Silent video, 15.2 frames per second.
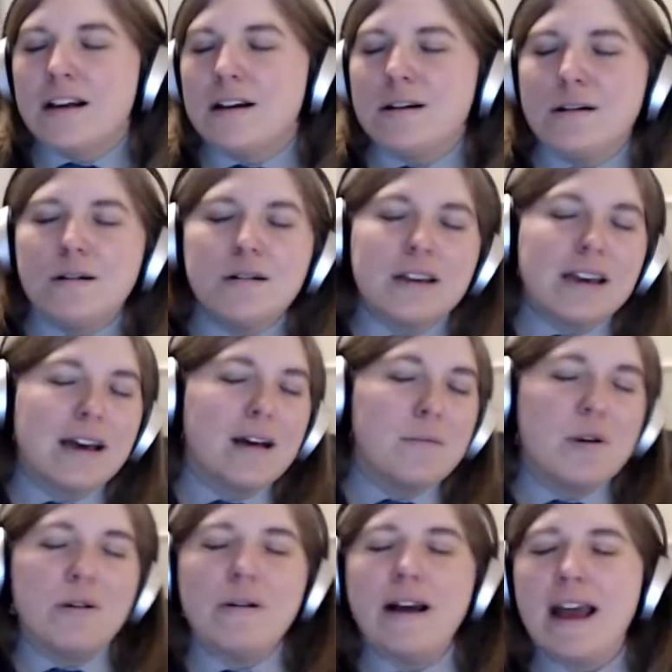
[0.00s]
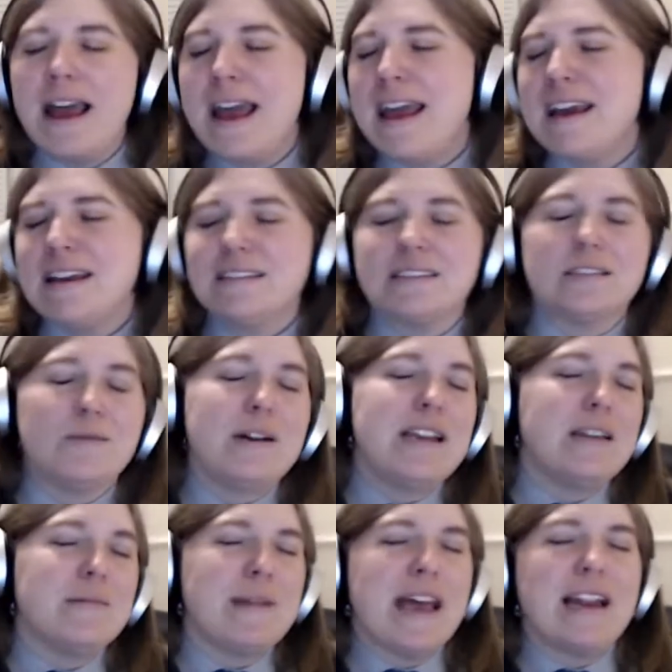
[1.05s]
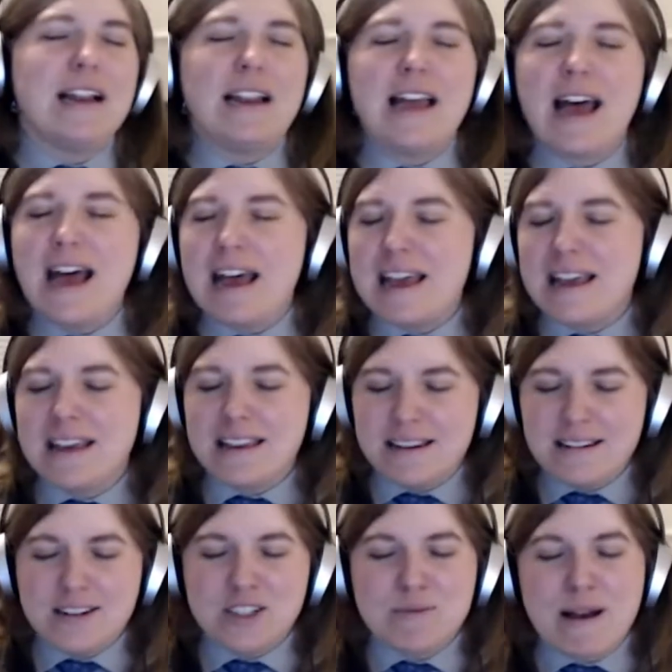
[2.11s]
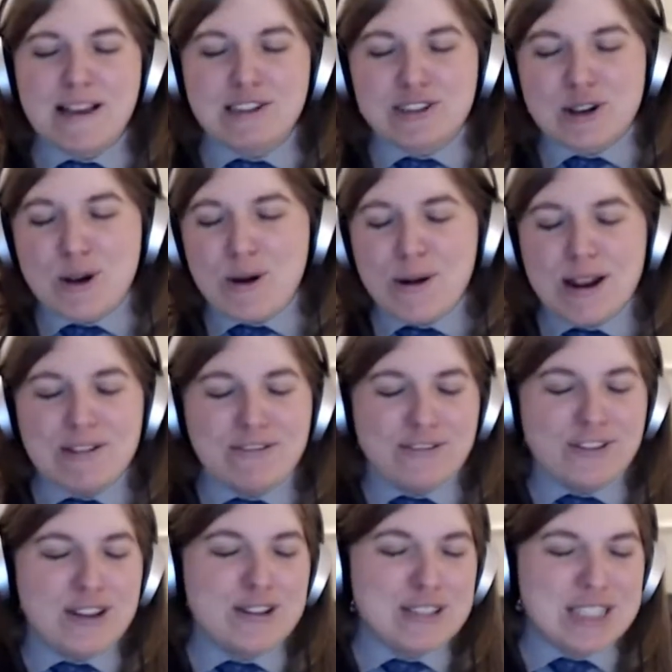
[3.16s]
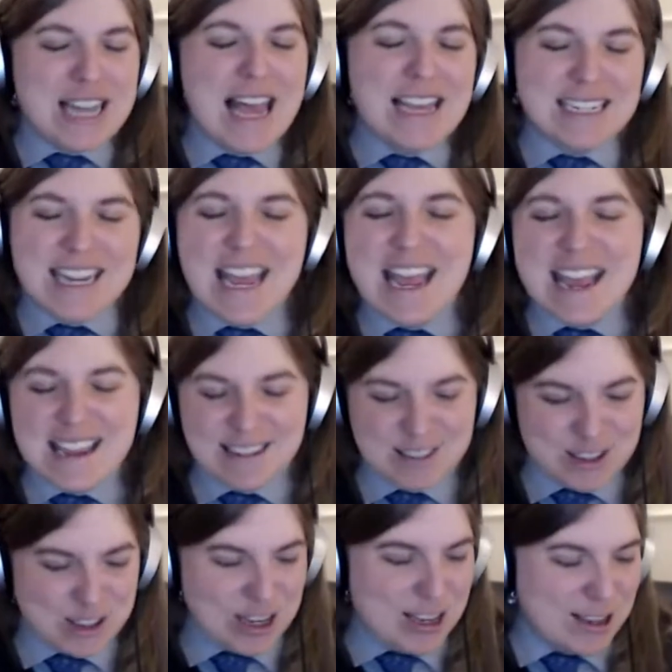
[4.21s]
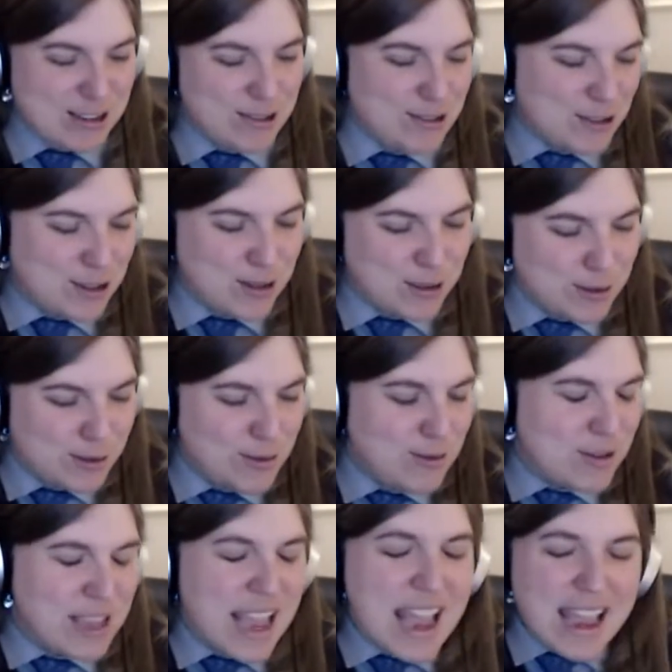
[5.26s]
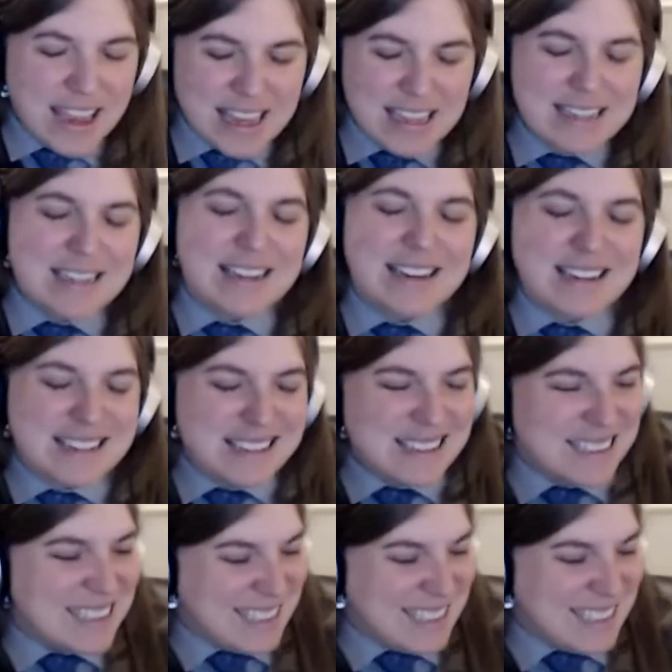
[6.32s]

Oh, come away, sweet Madeline, 'cause my soul, it feels like dancing too. Yeah, it does.